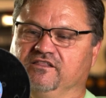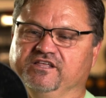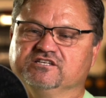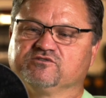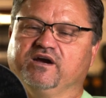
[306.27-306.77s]

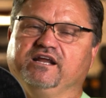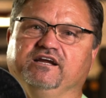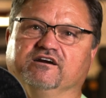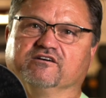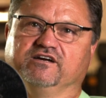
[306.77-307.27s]
This right
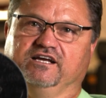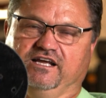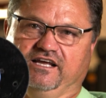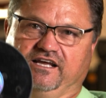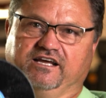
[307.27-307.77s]
here
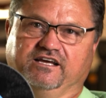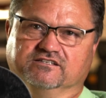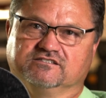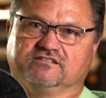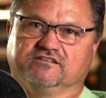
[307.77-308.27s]

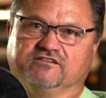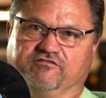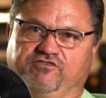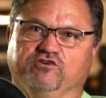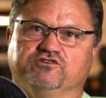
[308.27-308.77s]
is the
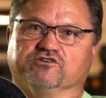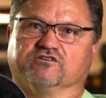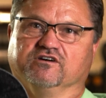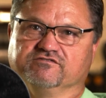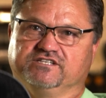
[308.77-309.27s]
future
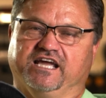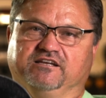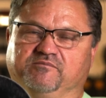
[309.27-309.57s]
of sanding